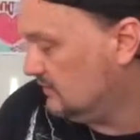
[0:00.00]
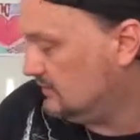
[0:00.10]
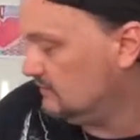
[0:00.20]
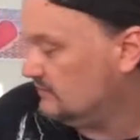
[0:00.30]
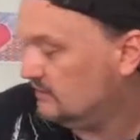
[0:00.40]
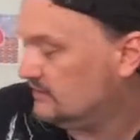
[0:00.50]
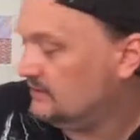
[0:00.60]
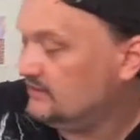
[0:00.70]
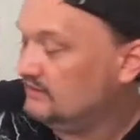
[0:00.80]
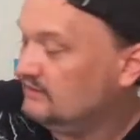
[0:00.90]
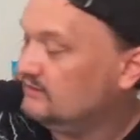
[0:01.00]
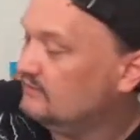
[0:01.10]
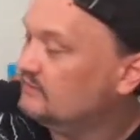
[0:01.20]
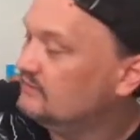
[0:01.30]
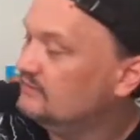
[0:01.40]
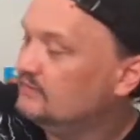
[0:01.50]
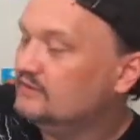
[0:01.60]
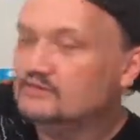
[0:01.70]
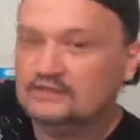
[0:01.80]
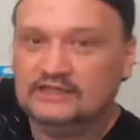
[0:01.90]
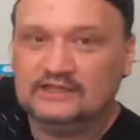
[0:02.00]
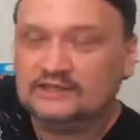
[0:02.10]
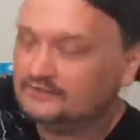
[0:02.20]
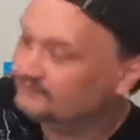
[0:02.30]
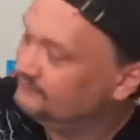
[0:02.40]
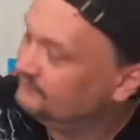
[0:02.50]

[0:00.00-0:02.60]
Now here's a cheetah,